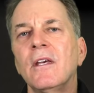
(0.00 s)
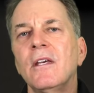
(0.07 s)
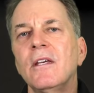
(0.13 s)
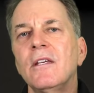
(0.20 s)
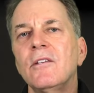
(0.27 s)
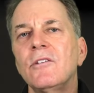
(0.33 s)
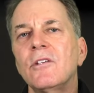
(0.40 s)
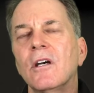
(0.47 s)

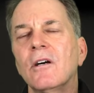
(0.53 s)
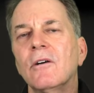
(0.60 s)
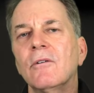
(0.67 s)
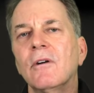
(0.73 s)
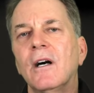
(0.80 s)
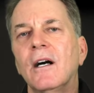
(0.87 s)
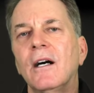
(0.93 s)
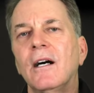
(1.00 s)

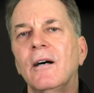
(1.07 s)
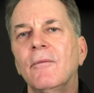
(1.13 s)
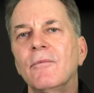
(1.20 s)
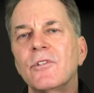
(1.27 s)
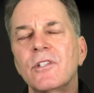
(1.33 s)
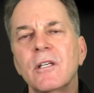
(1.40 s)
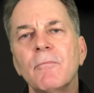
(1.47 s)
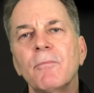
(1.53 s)
So,
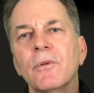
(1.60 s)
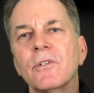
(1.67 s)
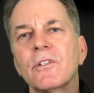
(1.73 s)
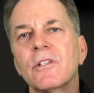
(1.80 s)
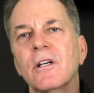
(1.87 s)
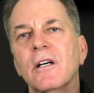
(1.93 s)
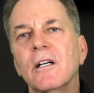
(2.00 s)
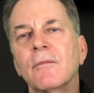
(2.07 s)
simple
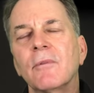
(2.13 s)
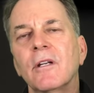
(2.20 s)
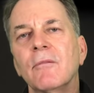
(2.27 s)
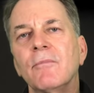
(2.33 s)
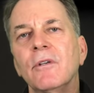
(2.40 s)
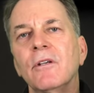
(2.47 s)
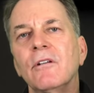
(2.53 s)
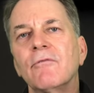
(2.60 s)
song, but a
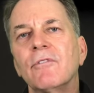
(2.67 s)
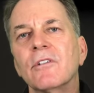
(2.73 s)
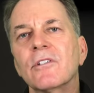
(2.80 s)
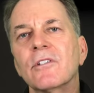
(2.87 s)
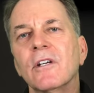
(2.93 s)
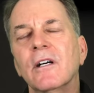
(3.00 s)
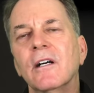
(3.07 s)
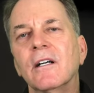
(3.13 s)
beautiful
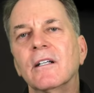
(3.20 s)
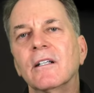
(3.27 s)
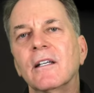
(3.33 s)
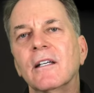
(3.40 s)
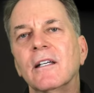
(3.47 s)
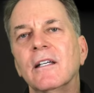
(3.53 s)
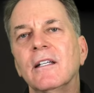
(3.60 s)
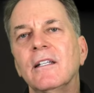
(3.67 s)
song.
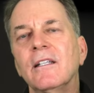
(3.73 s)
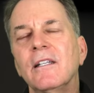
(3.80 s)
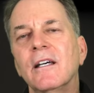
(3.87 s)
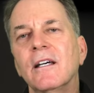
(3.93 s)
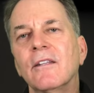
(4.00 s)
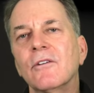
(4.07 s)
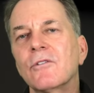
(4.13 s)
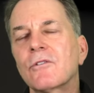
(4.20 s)
And
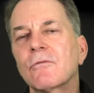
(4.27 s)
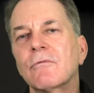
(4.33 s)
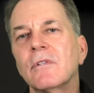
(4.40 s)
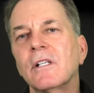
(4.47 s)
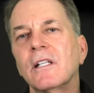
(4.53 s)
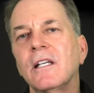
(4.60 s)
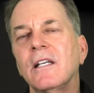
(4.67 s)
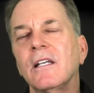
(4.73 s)
those are
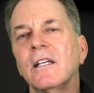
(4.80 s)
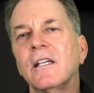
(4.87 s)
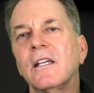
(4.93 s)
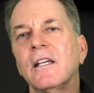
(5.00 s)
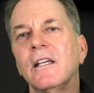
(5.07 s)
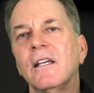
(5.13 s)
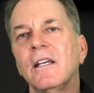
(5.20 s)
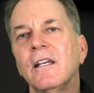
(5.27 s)
really,
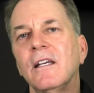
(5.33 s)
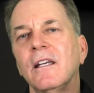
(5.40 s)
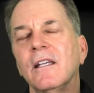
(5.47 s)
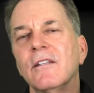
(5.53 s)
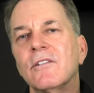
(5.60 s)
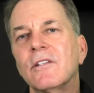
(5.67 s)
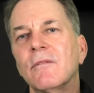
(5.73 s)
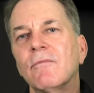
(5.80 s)
in
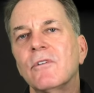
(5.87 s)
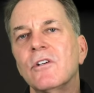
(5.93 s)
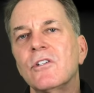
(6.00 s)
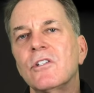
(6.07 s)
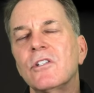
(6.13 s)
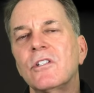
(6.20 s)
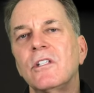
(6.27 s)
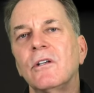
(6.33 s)
some
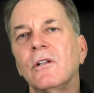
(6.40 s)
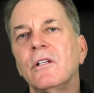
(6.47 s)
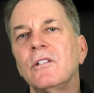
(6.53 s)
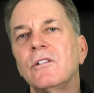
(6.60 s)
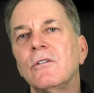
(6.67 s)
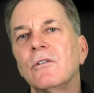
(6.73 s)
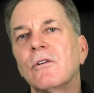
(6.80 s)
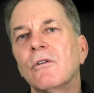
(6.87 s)
versions, the only
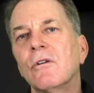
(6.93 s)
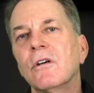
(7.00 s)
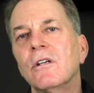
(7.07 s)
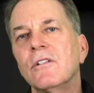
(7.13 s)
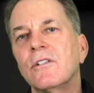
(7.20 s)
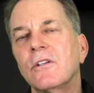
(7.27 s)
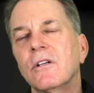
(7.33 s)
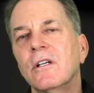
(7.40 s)
two
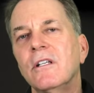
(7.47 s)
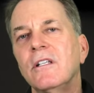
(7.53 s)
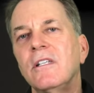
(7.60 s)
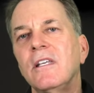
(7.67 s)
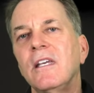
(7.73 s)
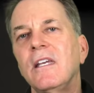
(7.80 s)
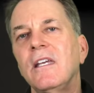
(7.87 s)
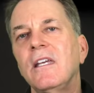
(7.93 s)
chords are a D
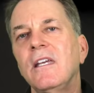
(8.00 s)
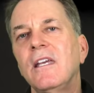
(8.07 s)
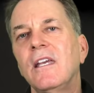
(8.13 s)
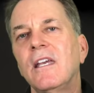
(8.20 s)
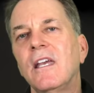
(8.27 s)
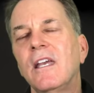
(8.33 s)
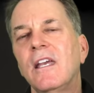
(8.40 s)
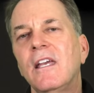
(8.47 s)

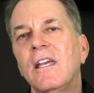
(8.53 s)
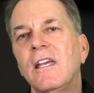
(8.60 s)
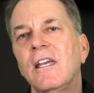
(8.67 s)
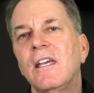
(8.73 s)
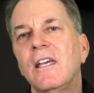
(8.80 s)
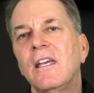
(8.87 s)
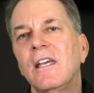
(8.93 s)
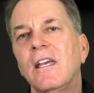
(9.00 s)

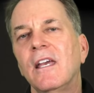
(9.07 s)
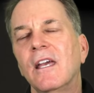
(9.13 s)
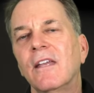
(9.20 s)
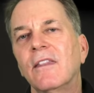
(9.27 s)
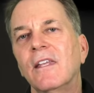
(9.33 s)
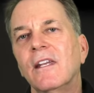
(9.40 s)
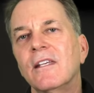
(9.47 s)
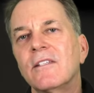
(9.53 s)

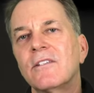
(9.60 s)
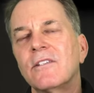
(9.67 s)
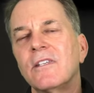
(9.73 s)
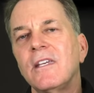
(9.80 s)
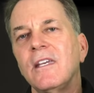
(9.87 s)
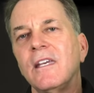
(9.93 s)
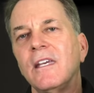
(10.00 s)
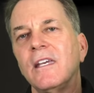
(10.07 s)
and then a
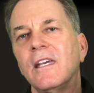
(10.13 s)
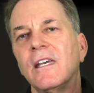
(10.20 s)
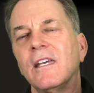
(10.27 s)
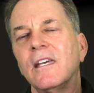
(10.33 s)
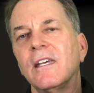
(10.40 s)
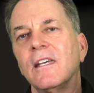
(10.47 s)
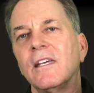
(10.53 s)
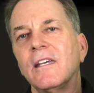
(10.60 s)
C.
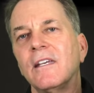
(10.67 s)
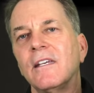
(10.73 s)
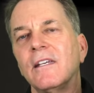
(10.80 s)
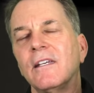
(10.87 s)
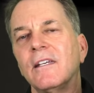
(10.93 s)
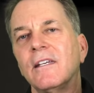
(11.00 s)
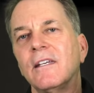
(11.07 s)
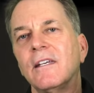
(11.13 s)

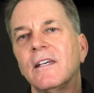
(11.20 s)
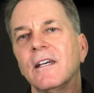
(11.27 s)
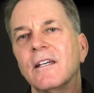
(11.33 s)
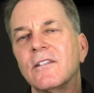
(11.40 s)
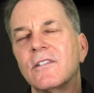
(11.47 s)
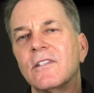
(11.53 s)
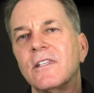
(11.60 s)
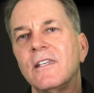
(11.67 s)
A
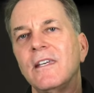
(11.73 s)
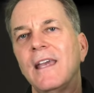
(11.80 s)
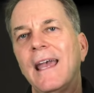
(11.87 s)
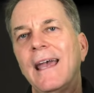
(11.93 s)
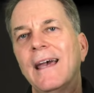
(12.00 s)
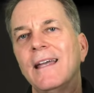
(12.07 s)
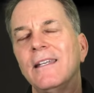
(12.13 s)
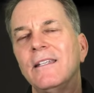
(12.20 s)
C
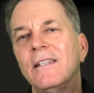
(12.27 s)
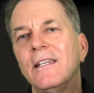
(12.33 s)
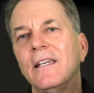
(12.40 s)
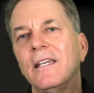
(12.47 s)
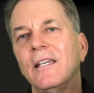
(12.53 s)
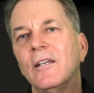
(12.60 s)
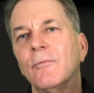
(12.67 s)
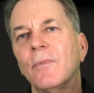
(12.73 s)
add D.
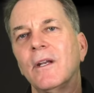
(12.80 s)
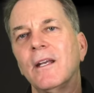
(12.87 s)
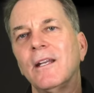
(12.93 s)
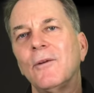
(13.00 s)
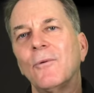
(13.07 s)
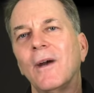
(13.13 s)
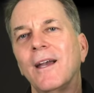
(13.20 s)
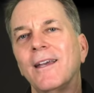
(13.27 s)
But
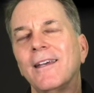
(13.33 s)
anyway.